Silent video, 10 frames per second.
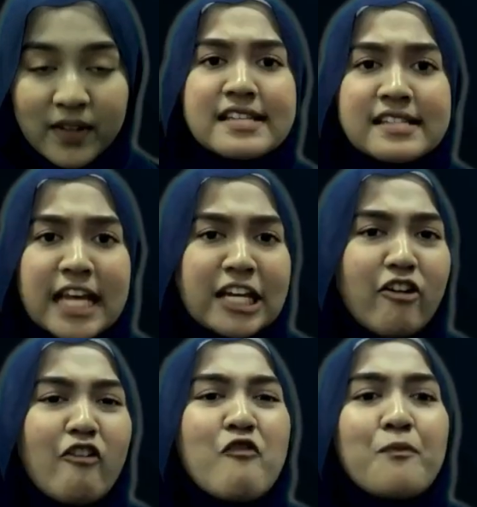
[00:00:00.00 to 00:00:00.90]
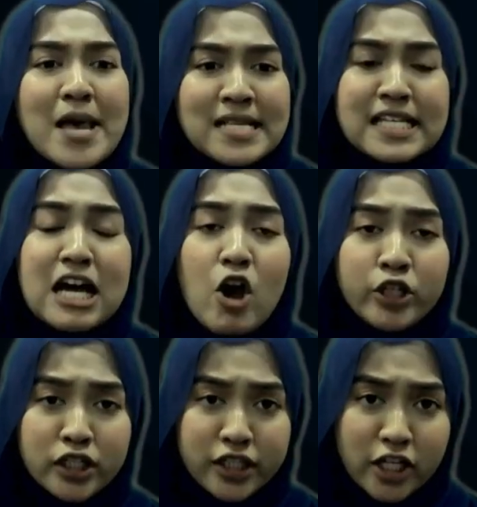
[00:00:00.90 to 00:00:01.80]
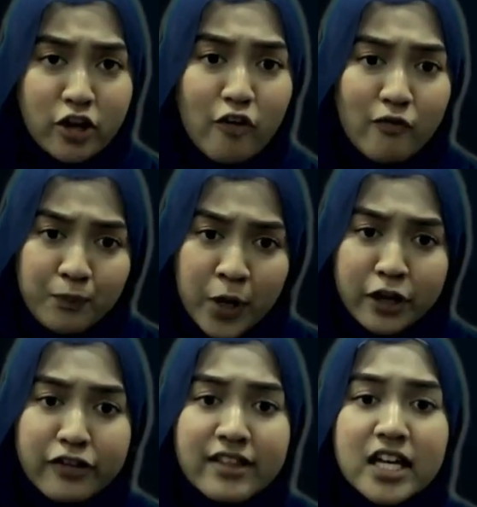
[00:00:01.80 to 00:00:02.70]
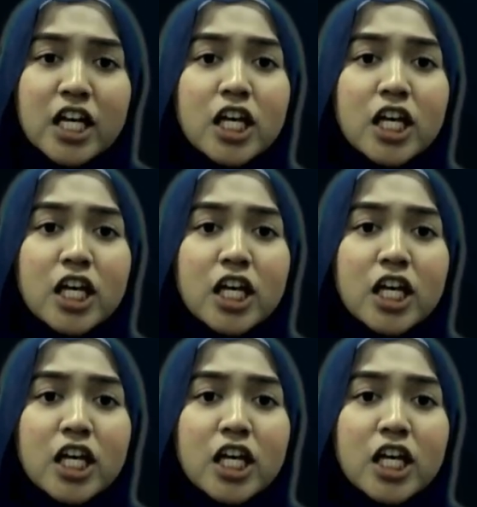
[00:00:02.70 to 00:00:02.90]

Instead of passing on a date of birth,